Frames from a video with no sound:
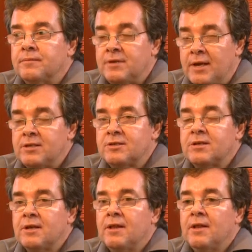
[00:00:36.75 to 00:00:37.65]
test,
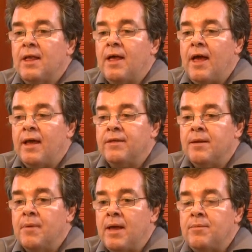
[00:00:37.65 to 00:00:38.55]
and there
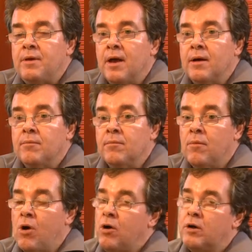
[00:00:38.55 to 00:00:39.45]
may be a
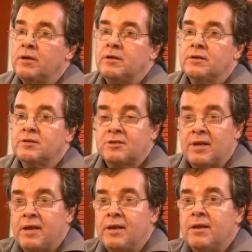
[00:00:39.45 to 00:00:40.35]
marked
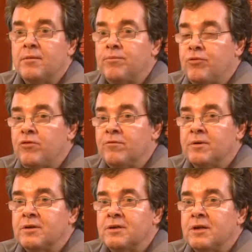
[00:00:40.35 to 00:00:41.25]
sudden
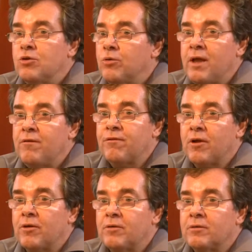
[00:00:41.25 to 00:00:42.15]
improvement in your airflow.